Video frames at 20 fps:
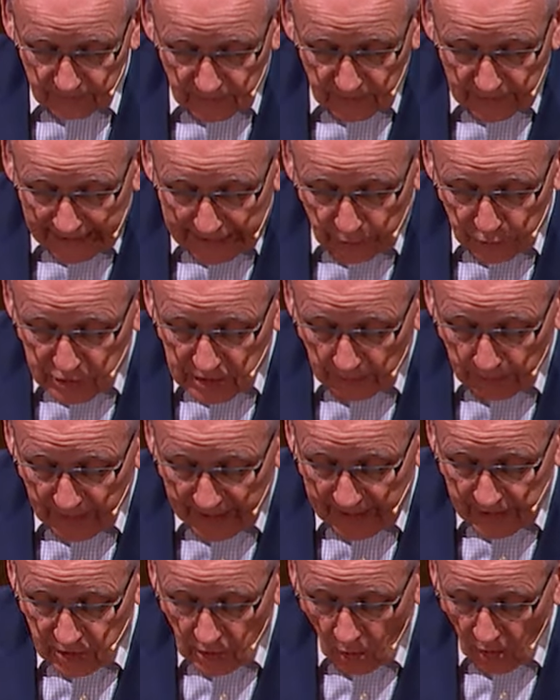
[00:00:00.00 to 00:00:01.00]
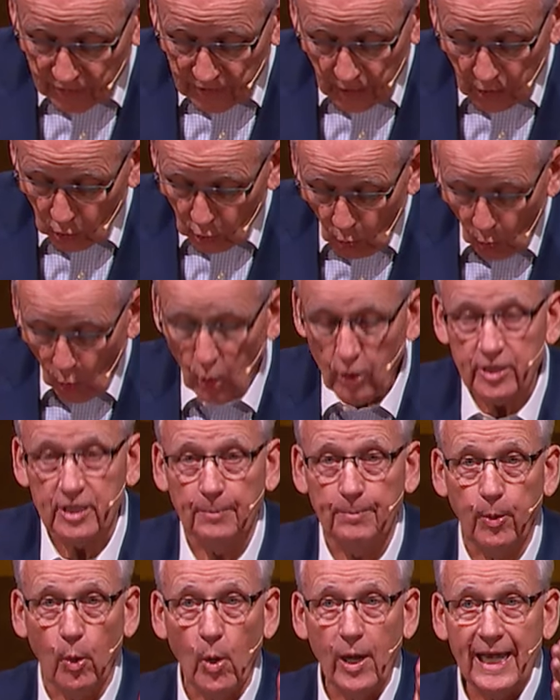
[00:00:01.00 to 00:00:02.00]
leaders depend on the Lord to
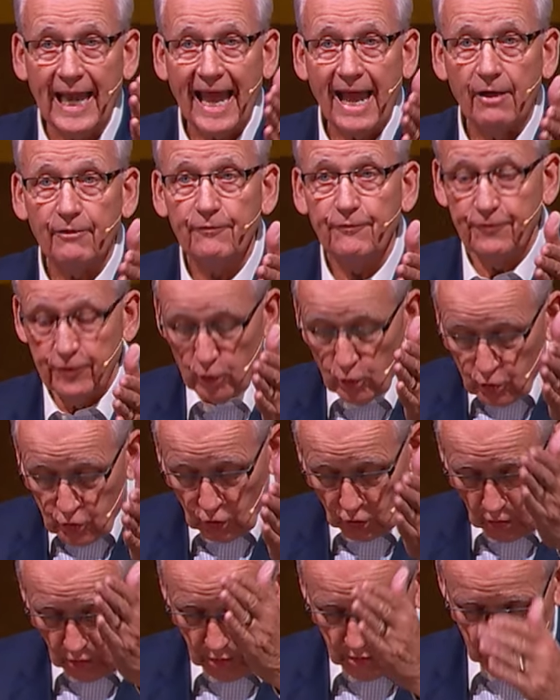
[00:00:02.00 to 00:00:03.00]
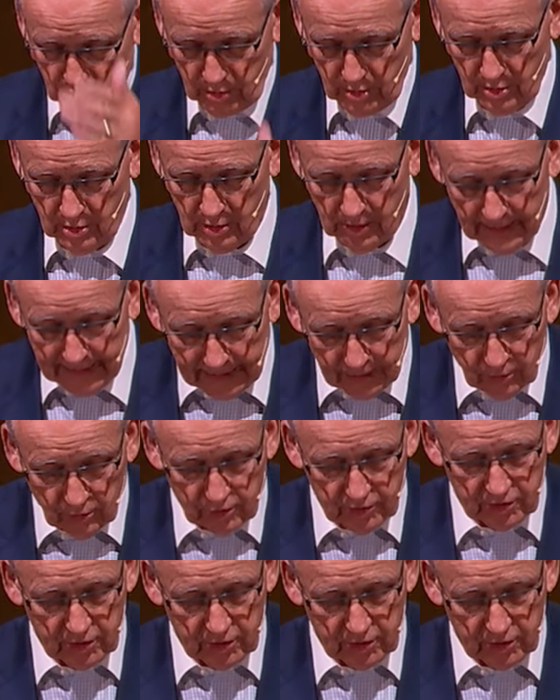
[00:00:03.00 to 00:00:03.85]
point out future leaders.